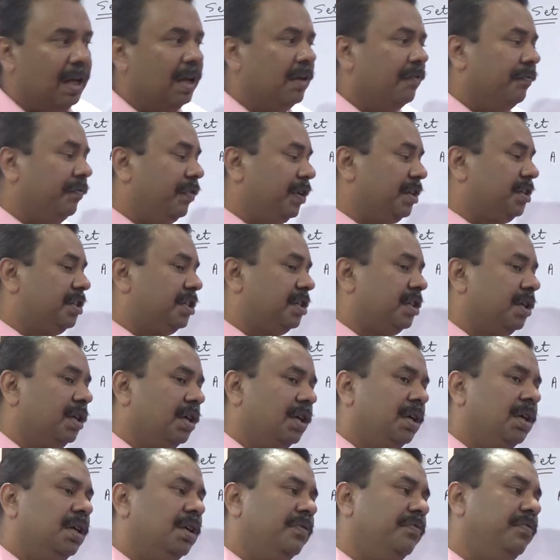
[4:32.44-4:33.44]
which
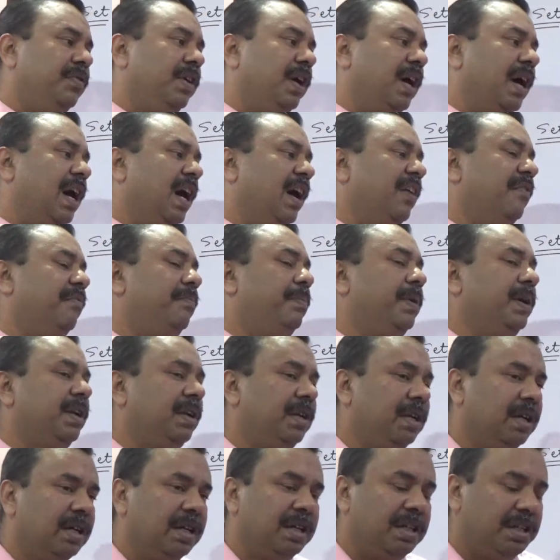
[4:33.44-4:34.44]
we have been
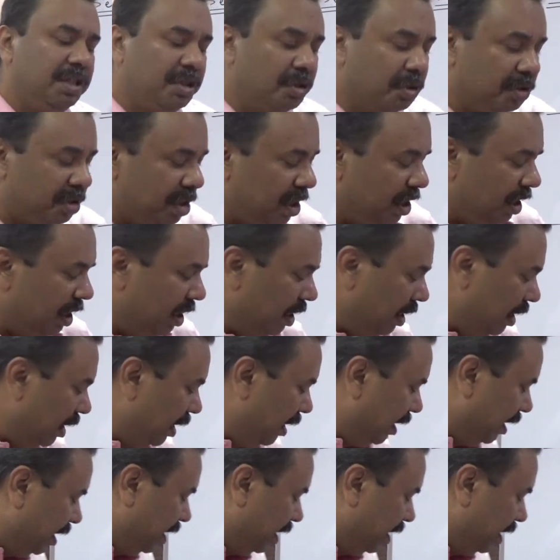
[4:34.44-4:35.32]
using in